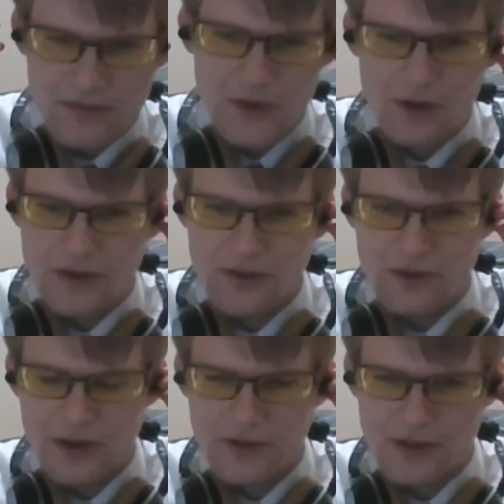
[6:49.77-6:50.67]
Well, that's
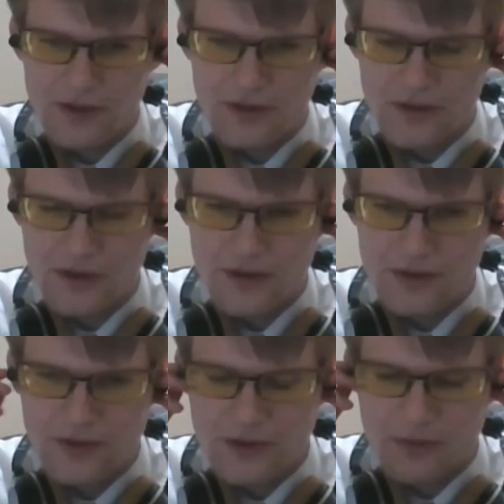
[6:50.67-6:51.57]
interesting. You can
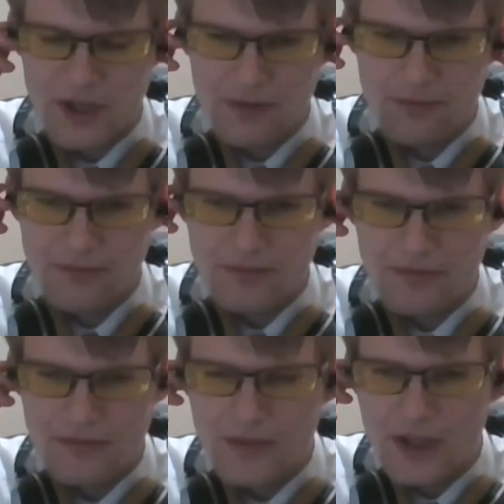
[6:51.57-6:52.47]
also spin them.
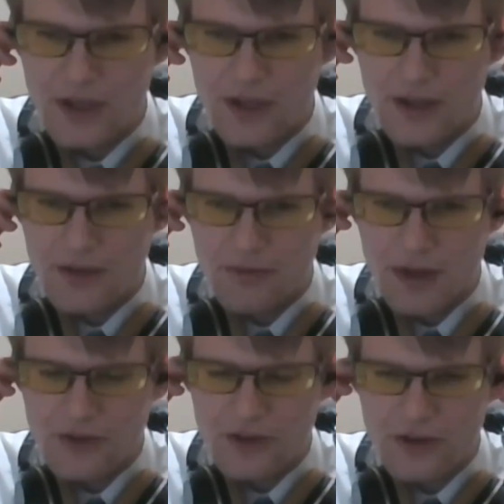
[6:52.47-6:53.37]
I'm
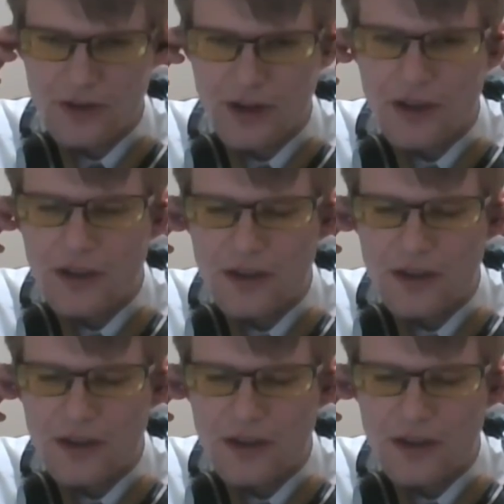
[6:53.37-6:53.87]
not sure.